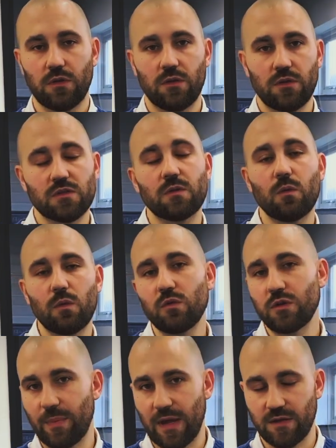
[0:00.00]
So it will
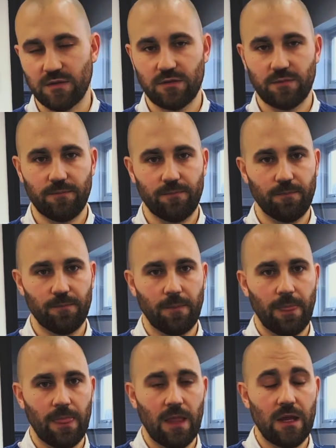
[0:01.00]
depend.
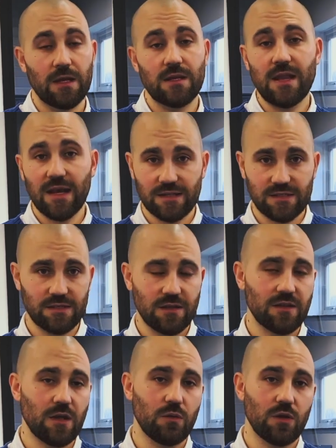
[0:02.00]
Next,
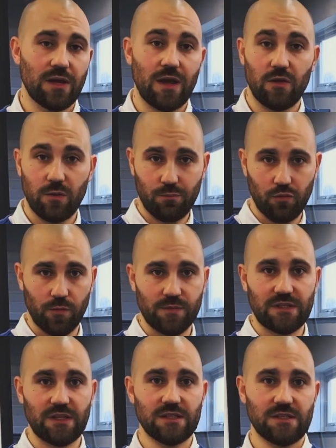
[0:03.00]
they'll look at the
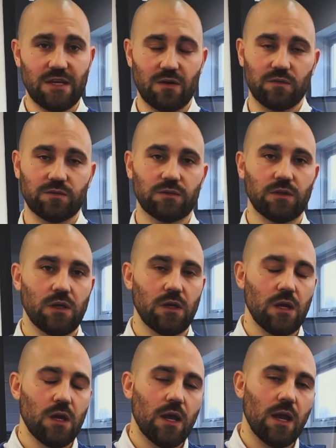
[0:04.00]
property itself,
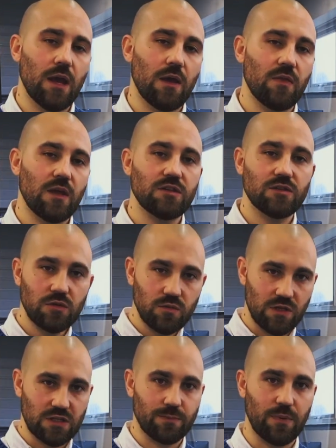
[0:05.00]
and they do
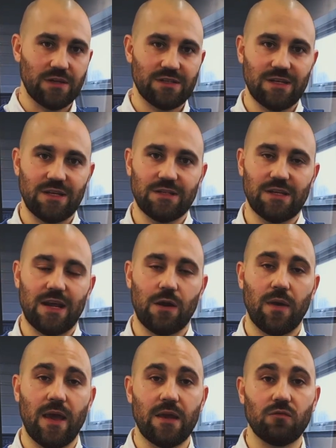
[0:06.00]
this by sending out
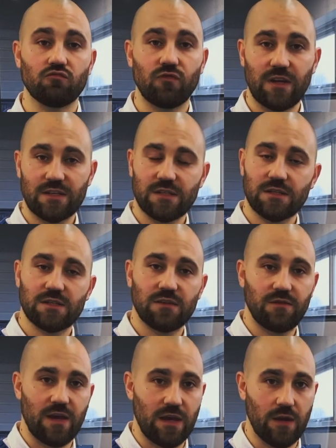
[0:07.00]
a RICS
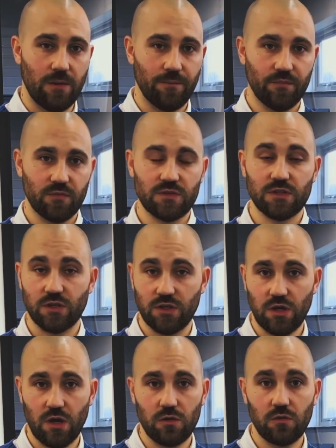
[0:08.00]
surveyor to
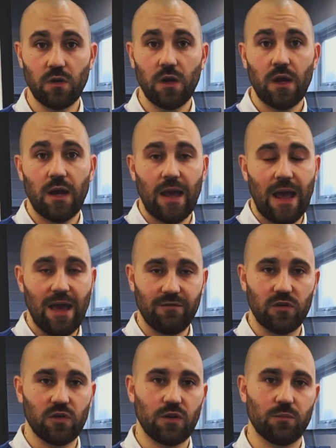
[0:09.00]
go have a
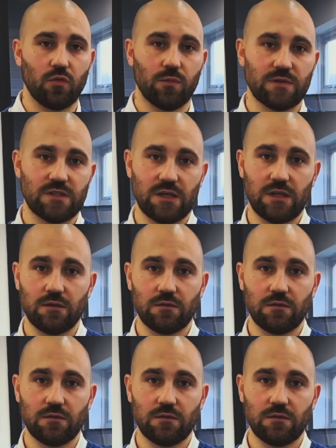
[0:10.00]
look at the property,